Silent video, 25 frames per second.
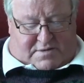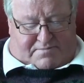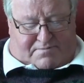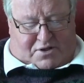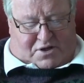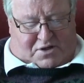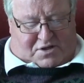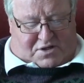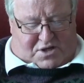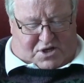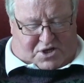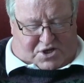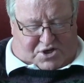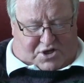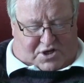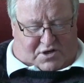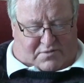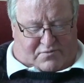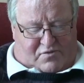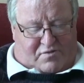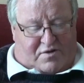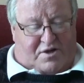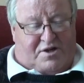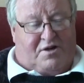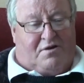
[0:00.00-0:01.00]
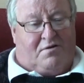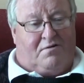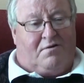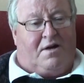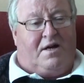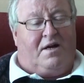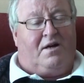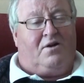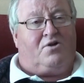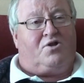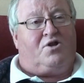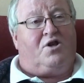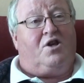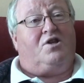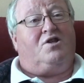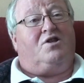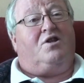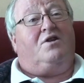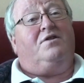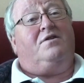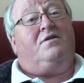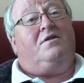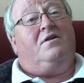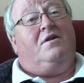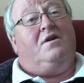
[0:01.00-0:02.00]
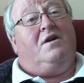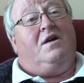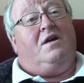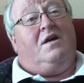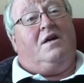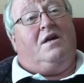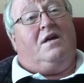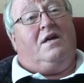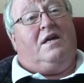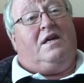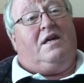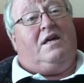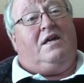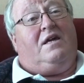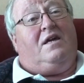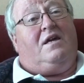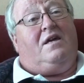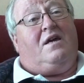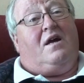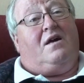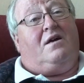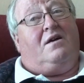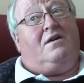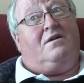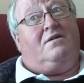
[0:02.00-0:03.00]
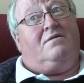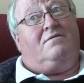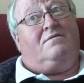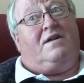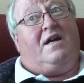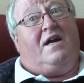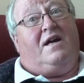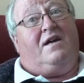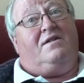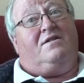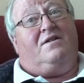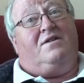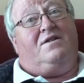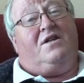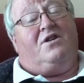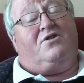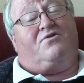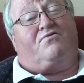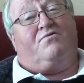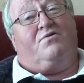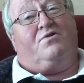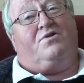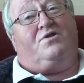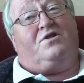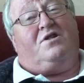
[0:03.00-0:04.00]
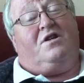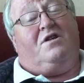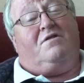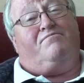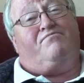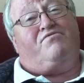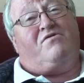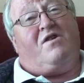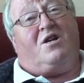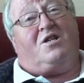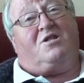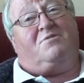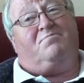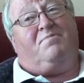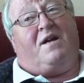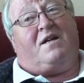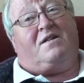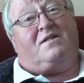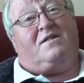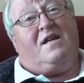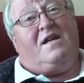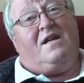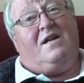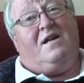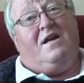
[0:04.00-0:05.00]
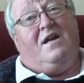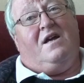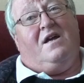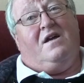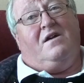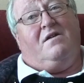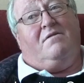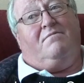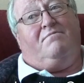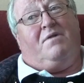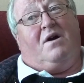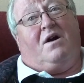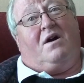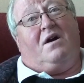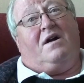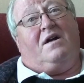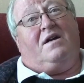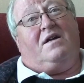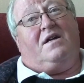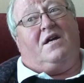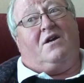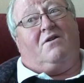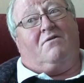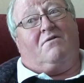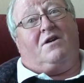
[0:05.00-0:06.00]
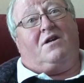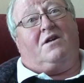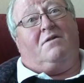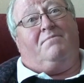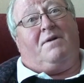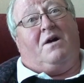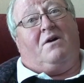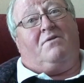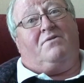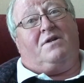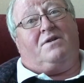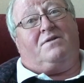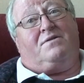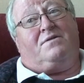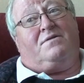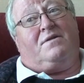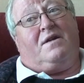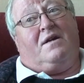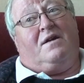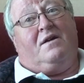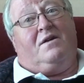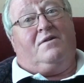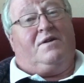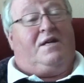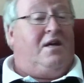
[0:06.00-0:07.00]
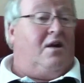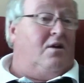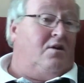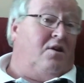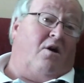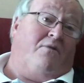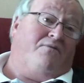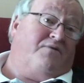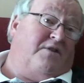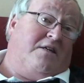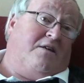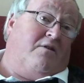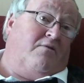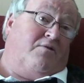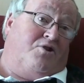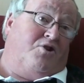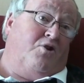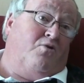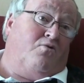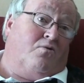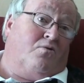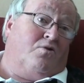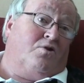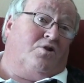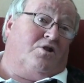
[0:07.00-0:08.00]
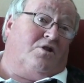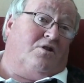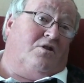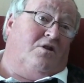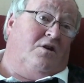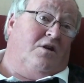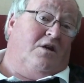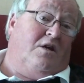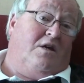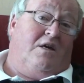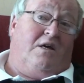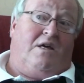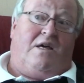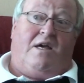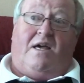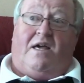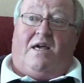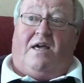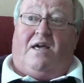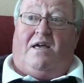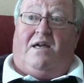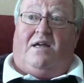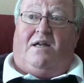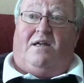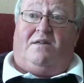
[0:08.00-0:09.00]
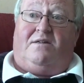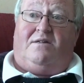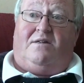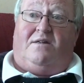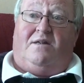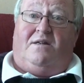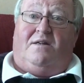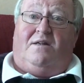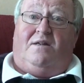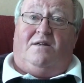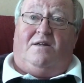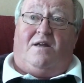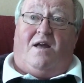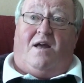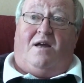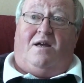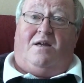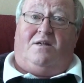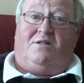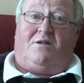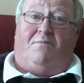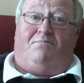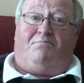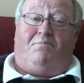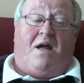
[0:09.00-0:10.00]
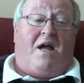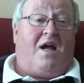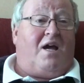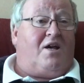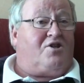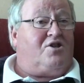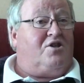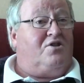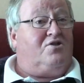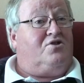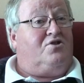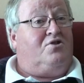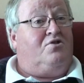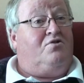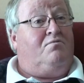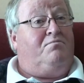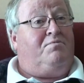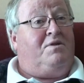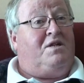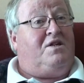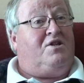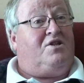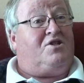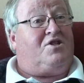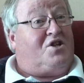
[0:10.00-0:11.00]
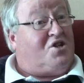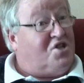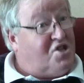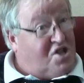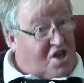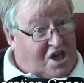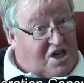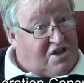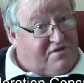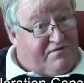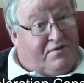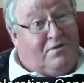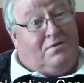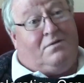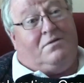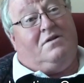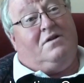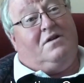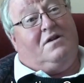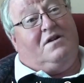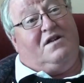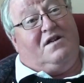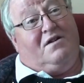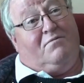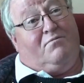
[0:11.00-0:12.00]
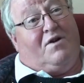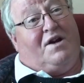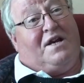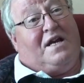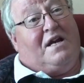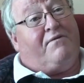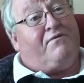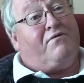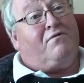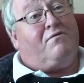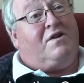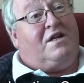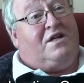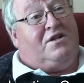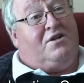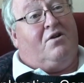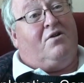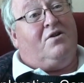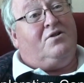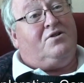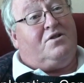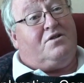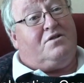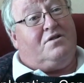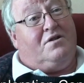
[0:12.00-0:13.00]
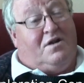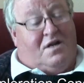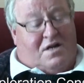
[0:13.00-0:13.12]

But this gentleman right here, Al Chislett, he gained an interest in prospecting by hearing about it. He loved the outdoors, and he has a passion to be successful in whatever he does.